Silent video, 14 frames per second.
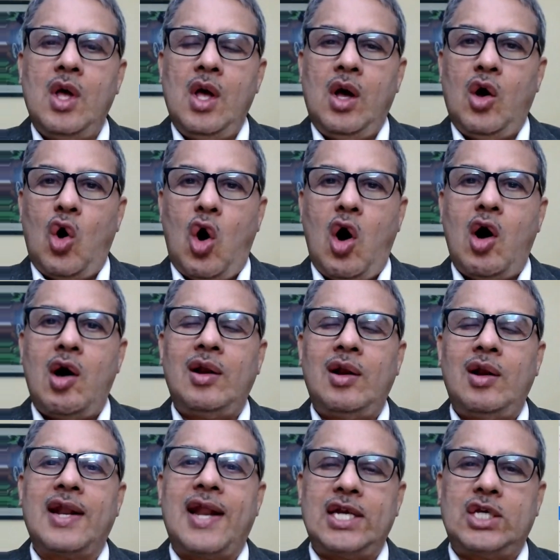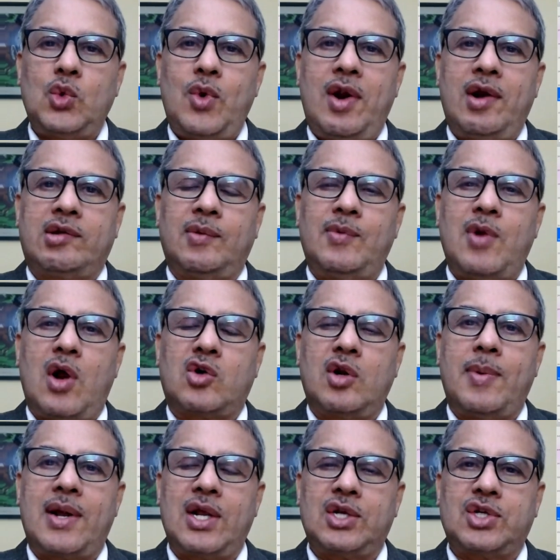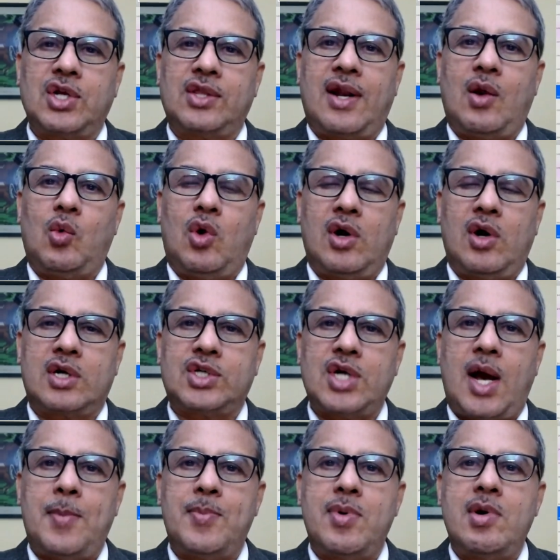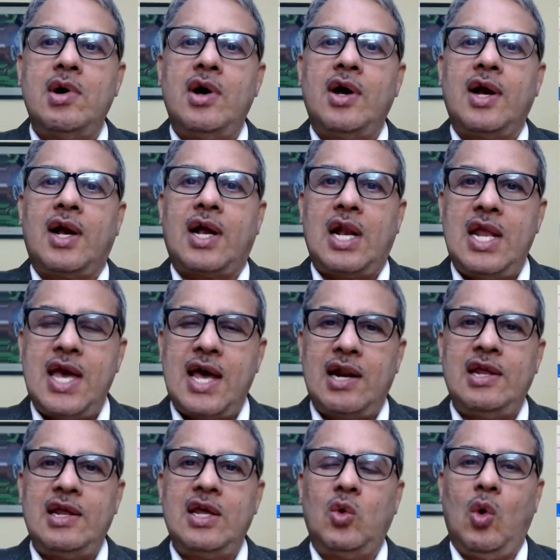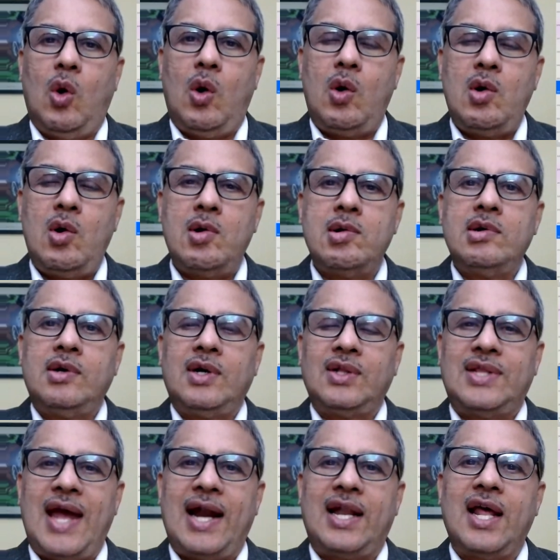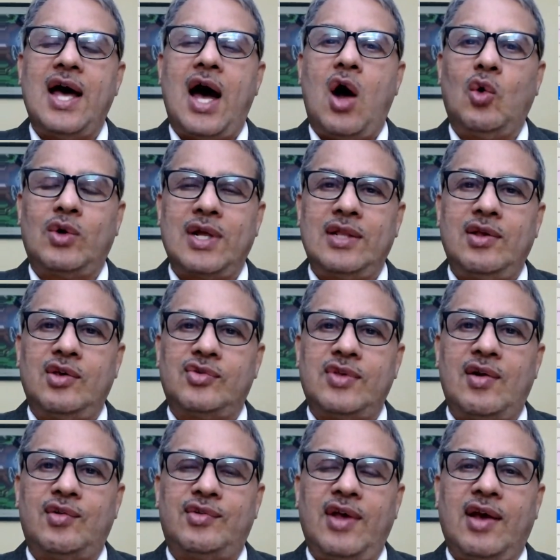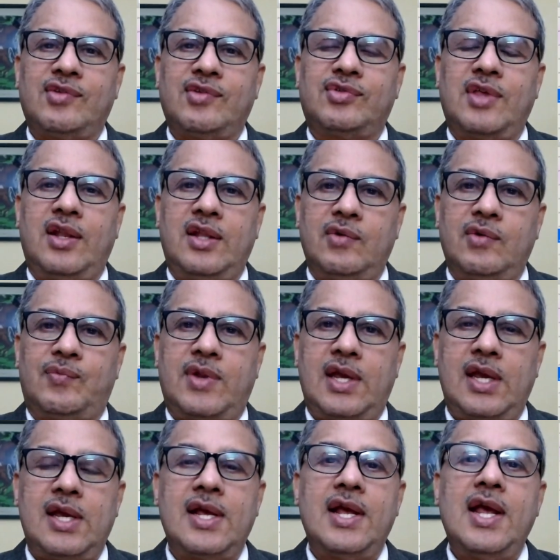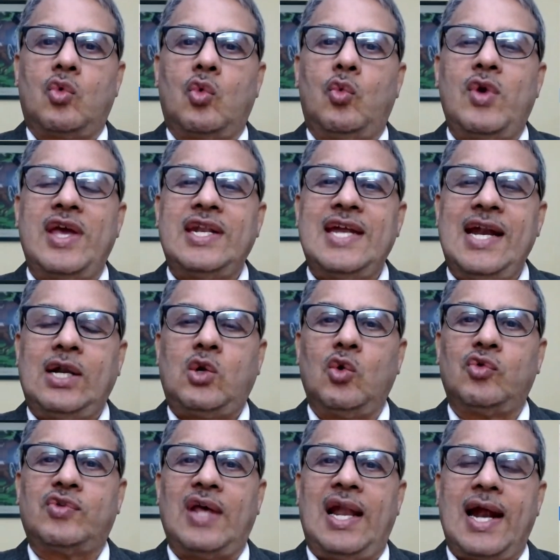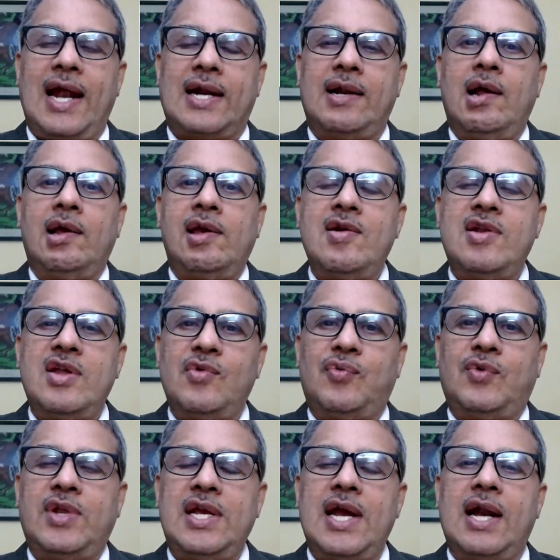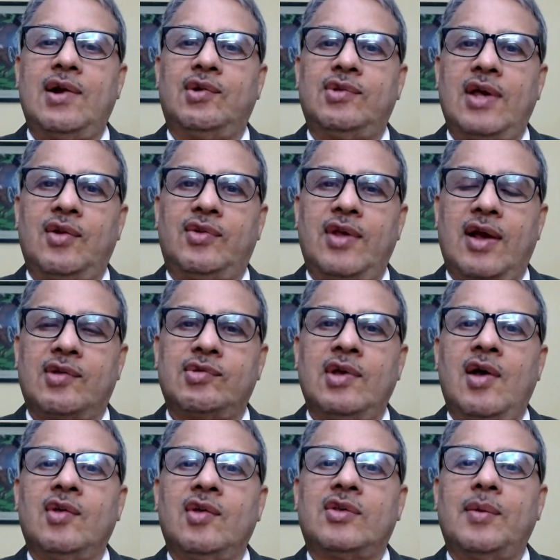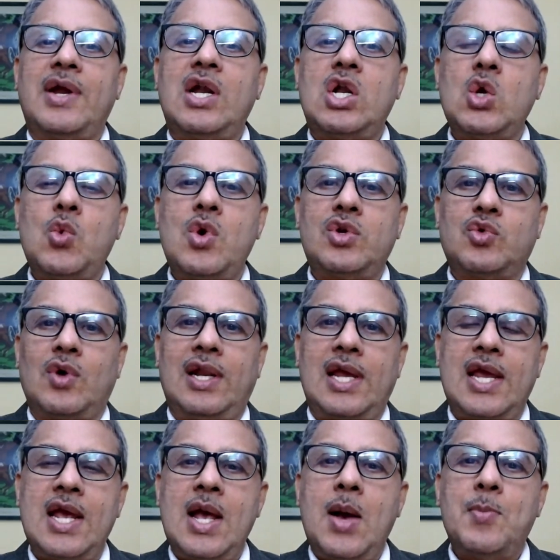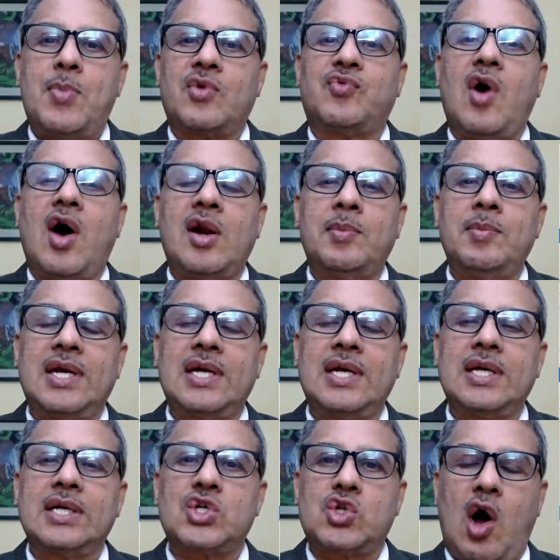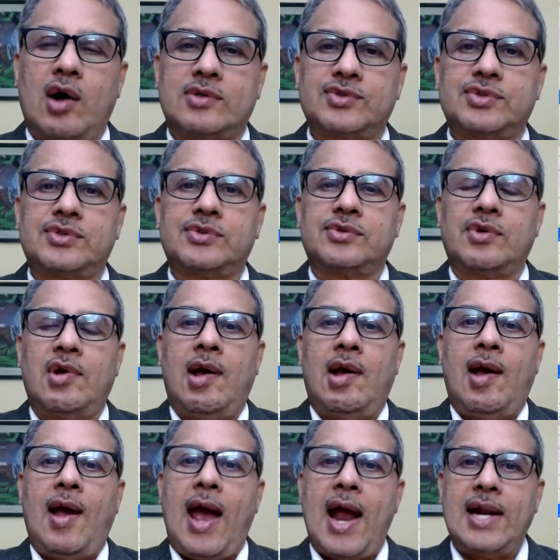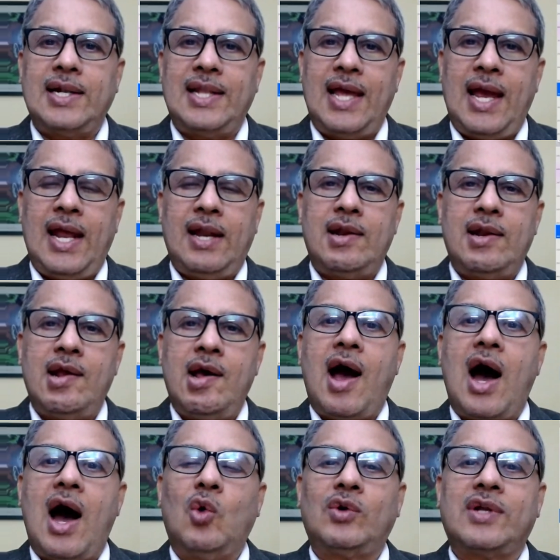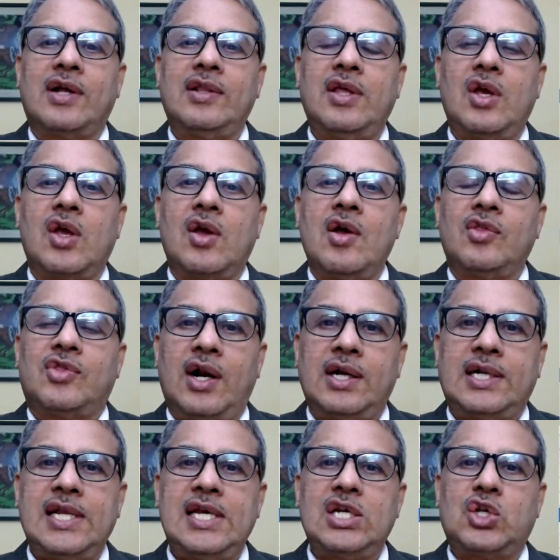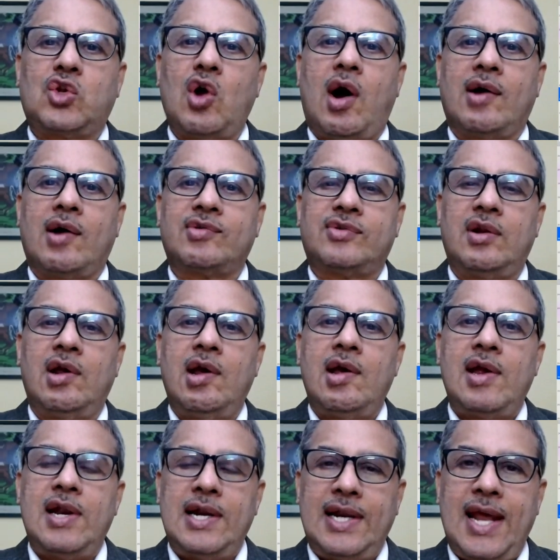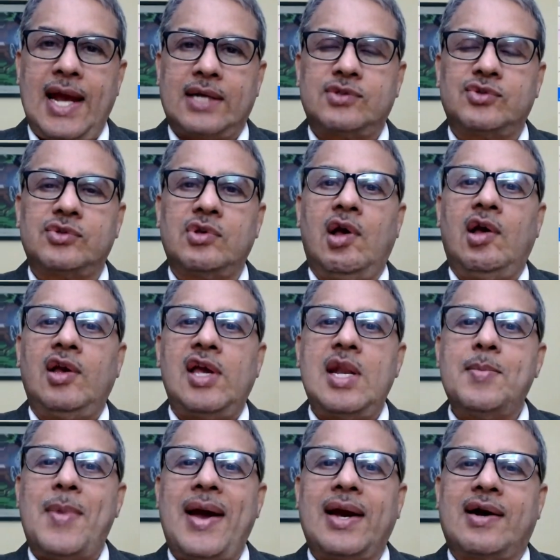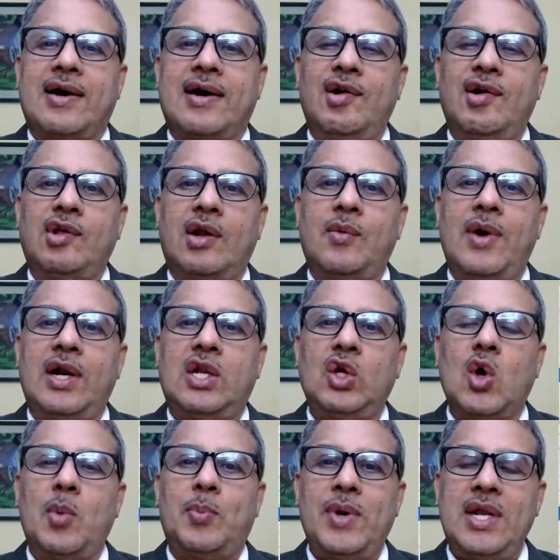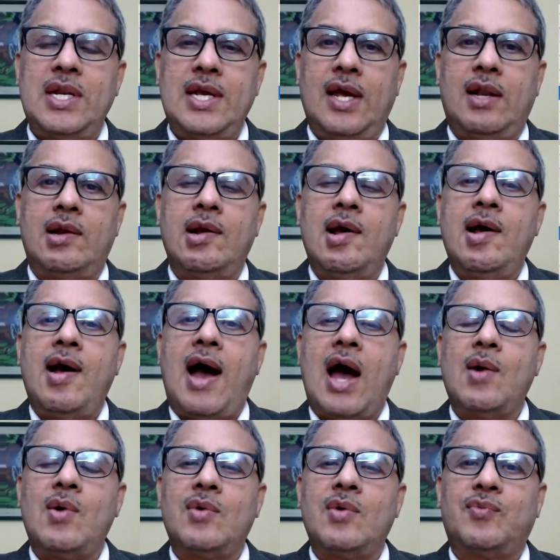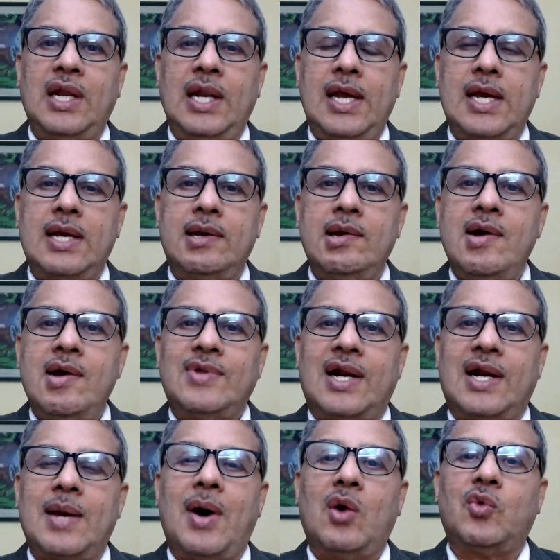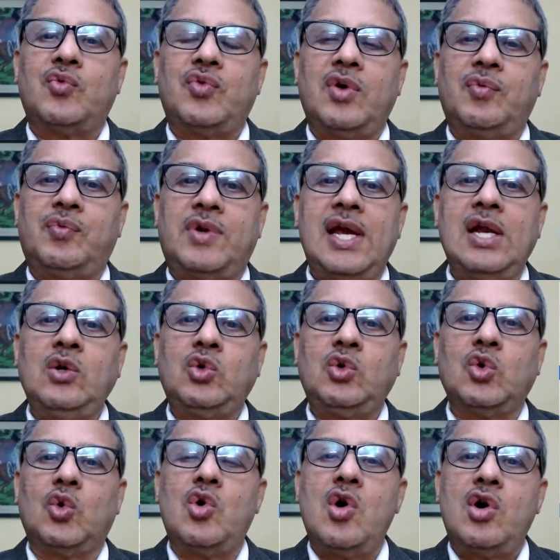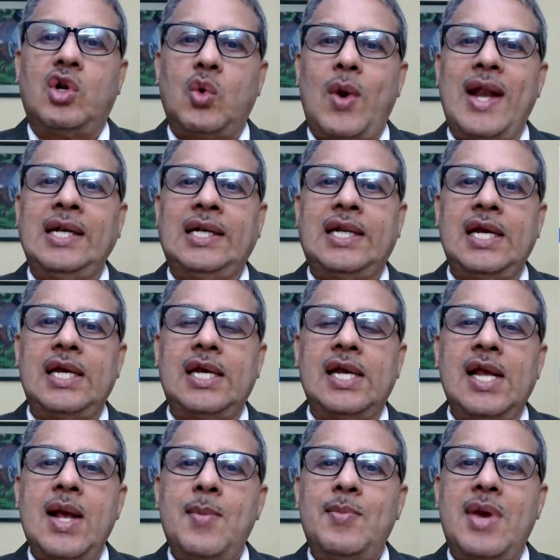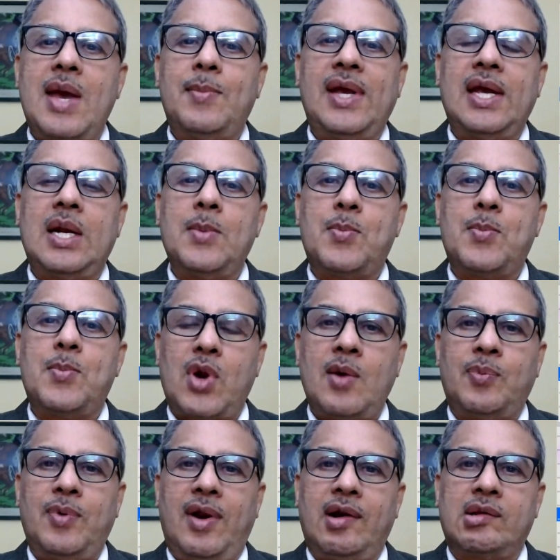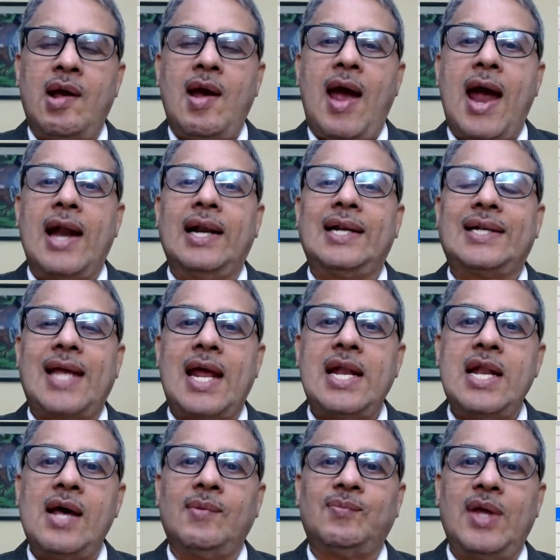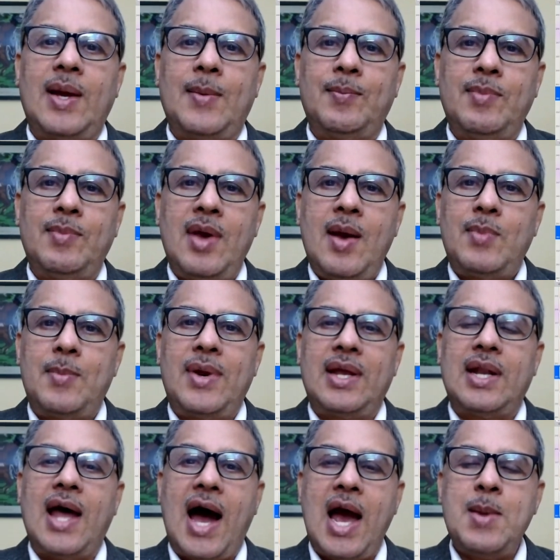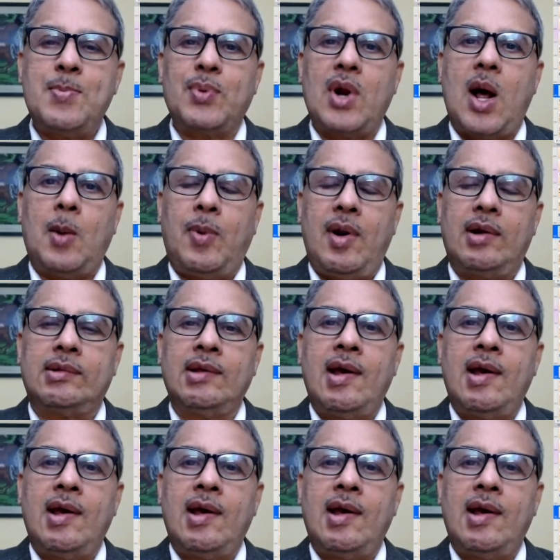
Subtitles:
All graduates of Dr. Bharath Chandra workshop clearly know that out of the Sensex and Nifty, we need to select in Nifty and Sensex some individually performing stocks. And then out of the 30 stocks in index, in my conservative opinion, I have a feeling that about 15 to 20 may be in profits and 10 of them may be in high profits,